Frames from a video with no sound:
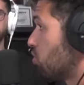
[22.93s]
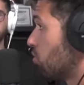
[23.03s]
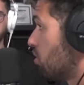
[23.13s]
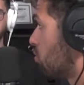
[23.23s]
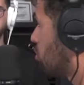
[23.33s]
you,
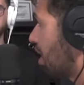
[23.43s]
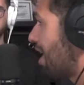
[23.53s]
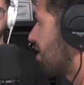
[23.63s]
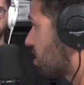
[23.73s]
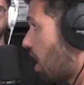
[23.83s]
we're looking at
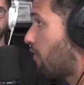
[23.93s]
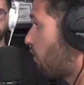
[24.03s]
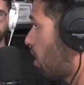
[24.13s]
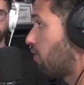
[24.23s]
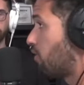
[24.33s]
a top
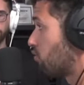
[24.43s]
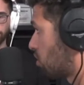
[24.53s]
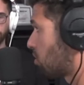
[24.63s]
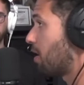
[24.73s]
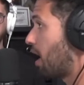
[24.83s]
five
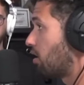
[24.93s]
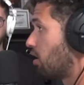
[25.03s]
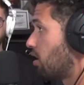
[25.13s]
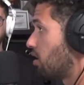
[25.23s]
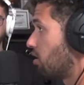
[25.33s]
running back
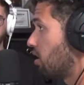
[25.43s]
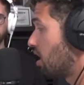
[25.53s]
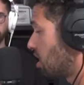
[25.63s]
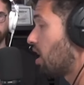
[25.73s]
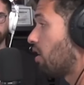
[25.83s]
in
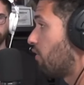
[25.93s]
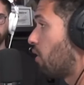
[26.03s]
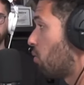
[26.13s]
the NFL